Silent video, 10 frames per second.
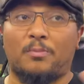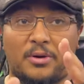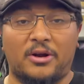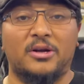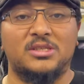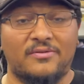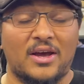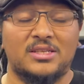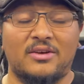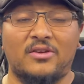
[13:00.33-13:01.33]
periods of
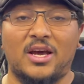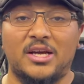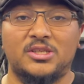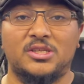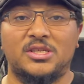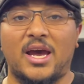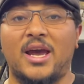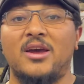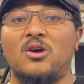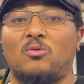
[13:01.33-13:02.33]
activity, I should
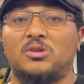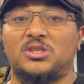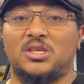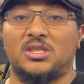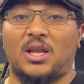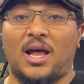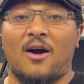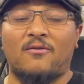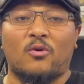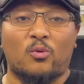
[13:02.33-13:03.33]
say, which doesn't
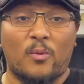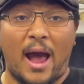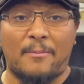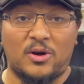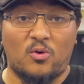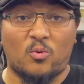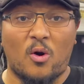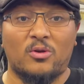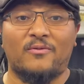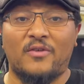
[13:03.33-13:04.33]
allow for rapid
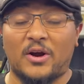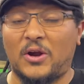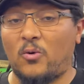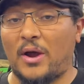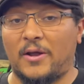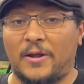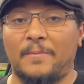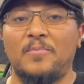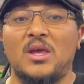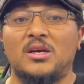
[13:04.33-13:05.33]
growth very quickly.
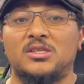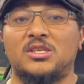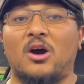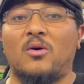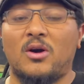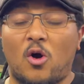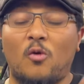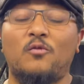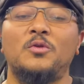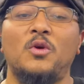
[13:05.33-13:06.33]
So,
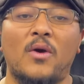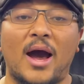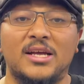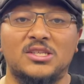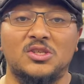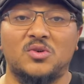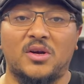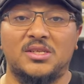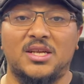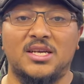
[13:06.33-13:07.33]
hopefully you guys
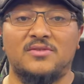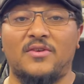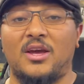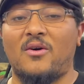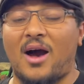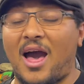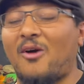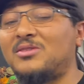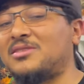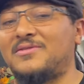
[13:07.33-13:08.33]
enjoyed today's video. I
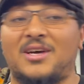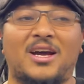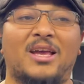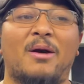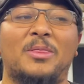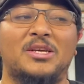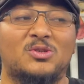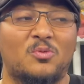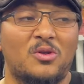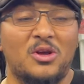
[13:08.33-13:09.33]
always love talking about
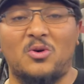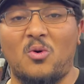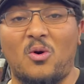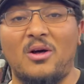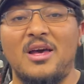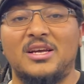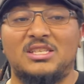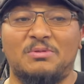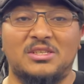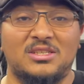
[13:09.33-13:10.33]
these really cool
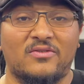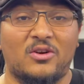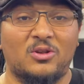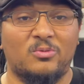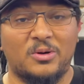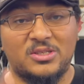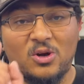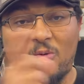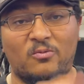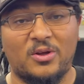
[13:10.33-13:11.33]
species of colubrids.
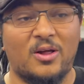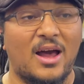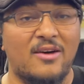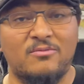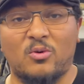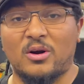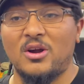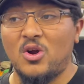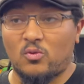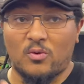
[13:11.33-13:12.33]
Hopefully I'll have more
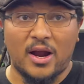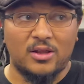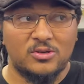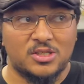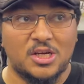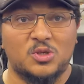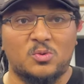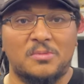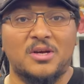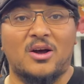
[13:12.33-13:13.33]
regular scheduled
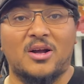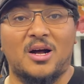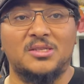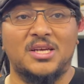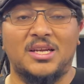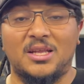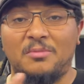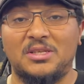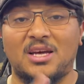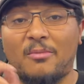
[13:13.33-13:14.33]
reptile content. In the
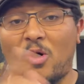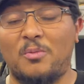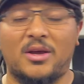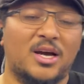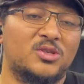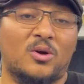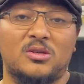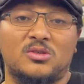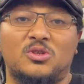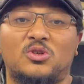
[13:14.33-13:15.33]
meantime, I hope you guys are
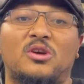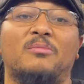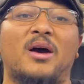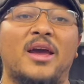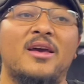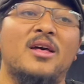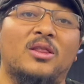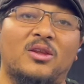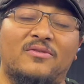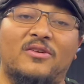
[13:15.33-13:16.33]
also enjoying my
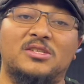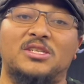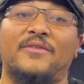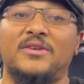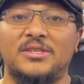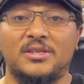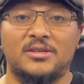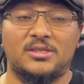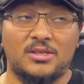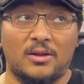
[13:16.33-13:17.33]
little fun series,
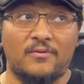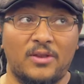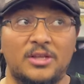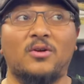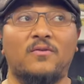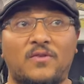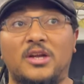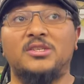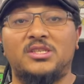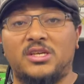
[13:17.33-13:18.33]

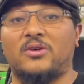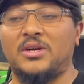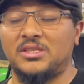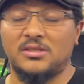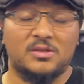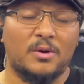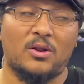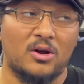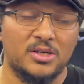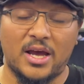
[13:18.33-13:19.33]
it's been a
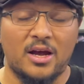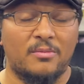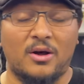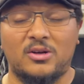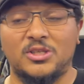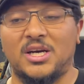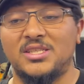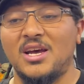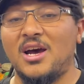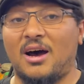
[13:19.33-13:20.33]
long day, I apologize,
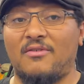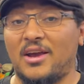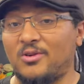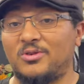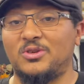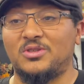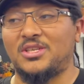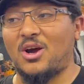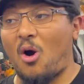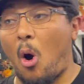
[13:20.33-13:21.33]
of
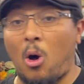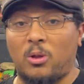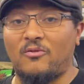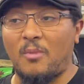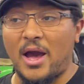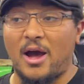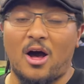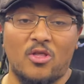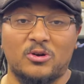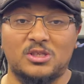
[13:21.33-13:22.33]
introducing all of my
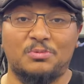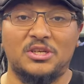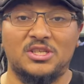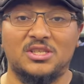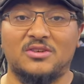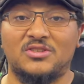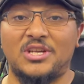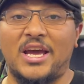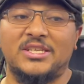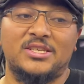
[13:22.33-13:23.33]
other species of
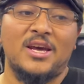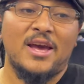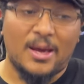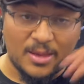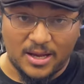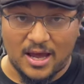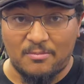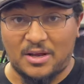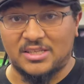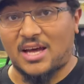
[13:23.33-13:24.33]
snakes. And then again,
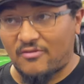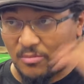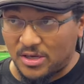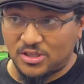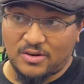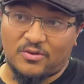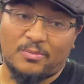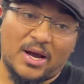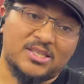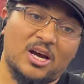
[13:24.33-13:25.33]
because I haven't mentioned it for the
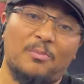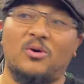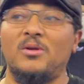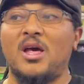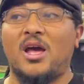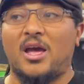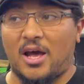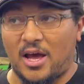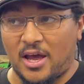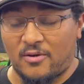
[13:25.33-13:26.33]
past couple,
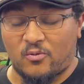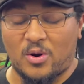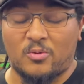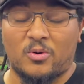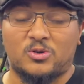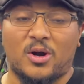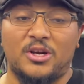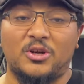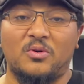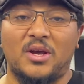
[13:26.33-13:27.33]
if what we're trying
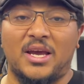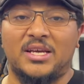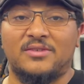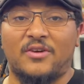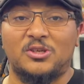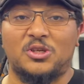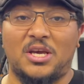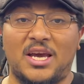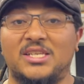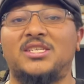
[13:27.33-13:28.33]
to do is eventually
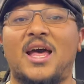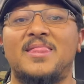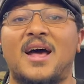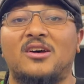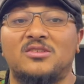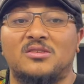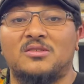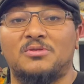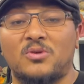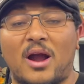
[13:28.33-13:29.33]
hit 10,000
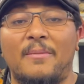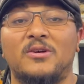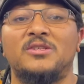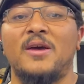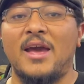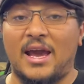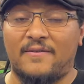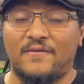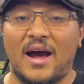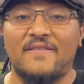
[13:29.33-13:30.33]
subscribers, at
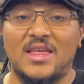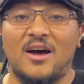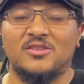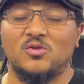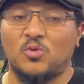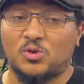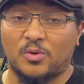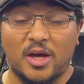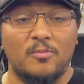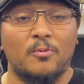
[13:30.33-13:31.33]
5,000, which we're
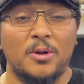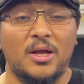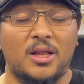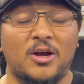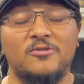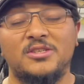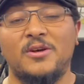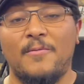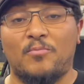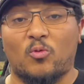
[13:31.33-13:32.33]
getting pretty close,
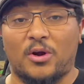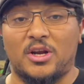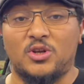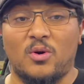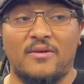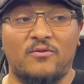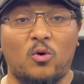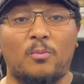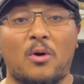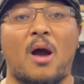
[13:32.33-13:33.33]
we're going to do a
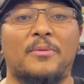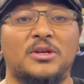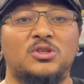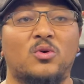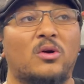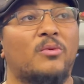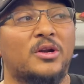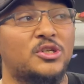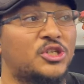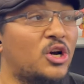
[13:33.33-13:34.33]
full property tour. We're going
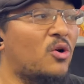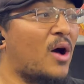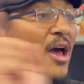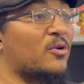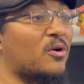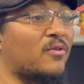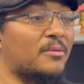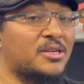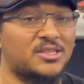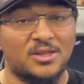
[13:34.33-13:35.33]
to show, I don't know if I'm
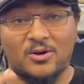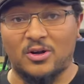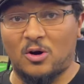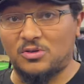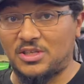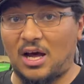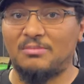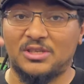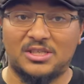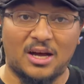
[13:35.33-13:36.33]
going to sit there and go
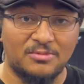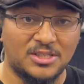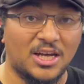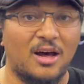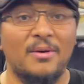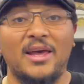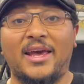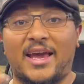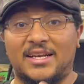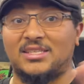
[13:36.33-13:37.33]
tub to tub to tub,
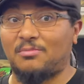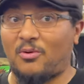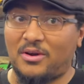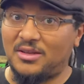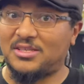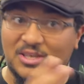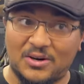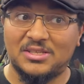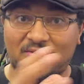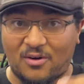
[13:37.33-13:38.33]
hence the point of the
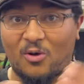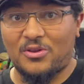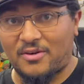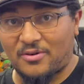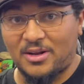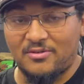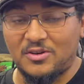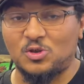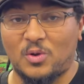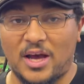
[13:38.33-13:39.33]
series of all the different
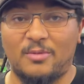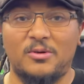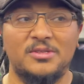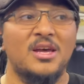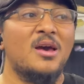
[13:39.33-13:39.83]
individual animals,